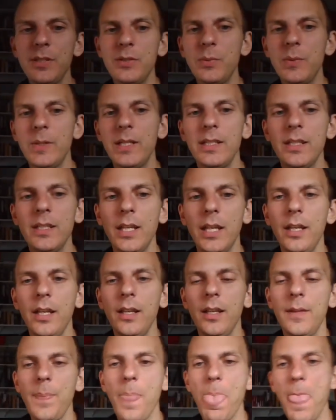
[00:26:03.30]
between
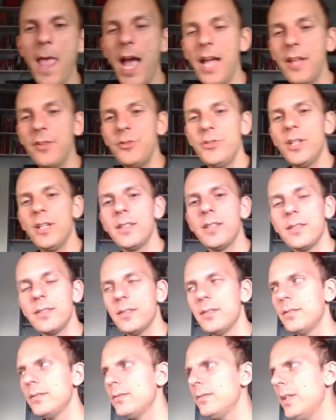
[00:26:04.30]
adjunct,
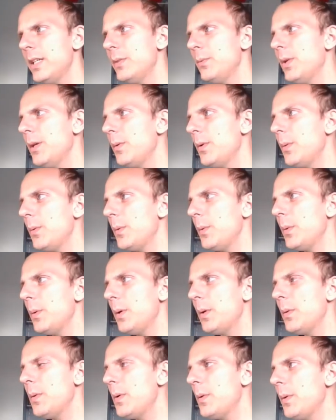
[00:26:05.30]
wait, wait, wait, wait, wait,
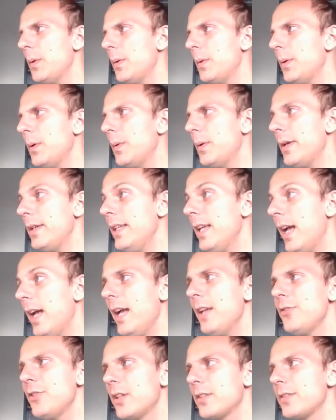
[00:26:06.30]
wait, wait, wait. yeah,
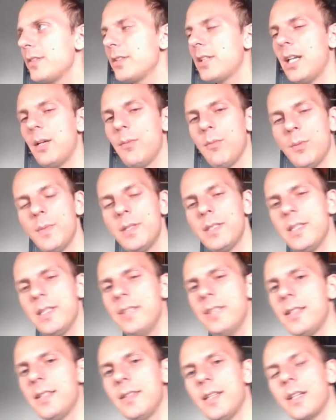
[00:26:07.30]
adjuncts and complements. I
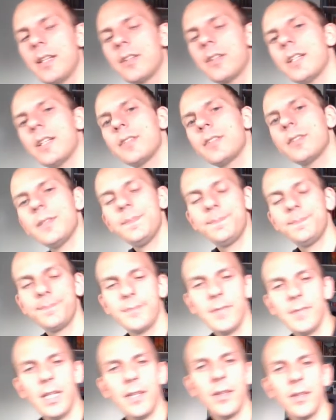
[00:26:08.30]
said that correctly.
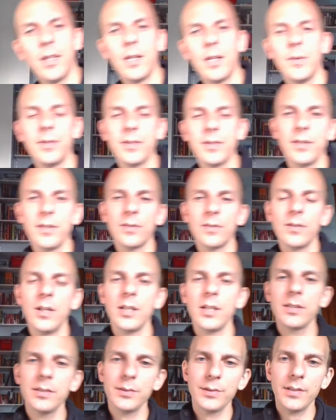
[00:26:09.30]
I thought I was on the
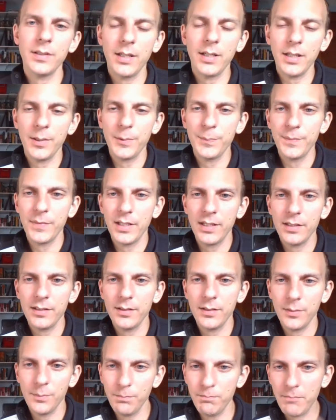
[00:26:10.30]
wrong um,
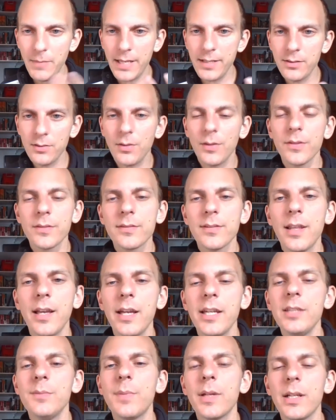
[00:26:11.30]
mental
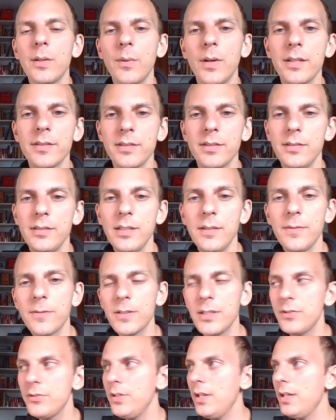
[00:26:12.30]
slide, but it wasn't.
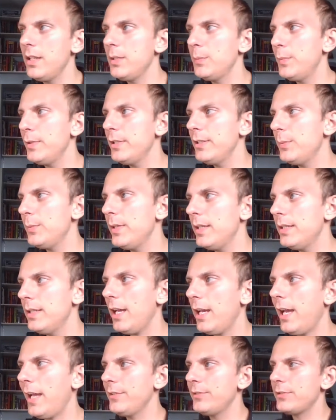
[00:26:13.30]
Differentiating between
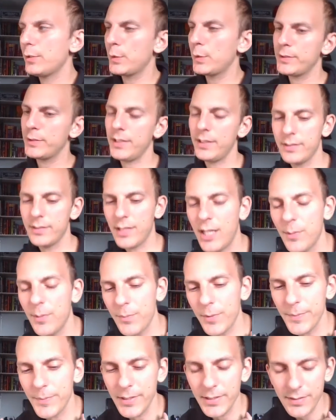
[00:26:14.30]
adjuncts and
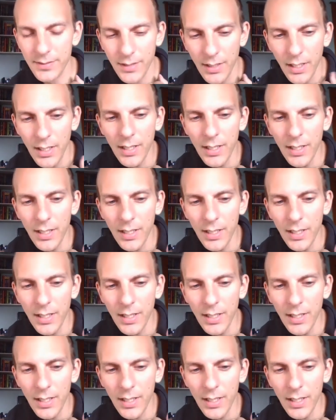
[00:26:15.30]
complements.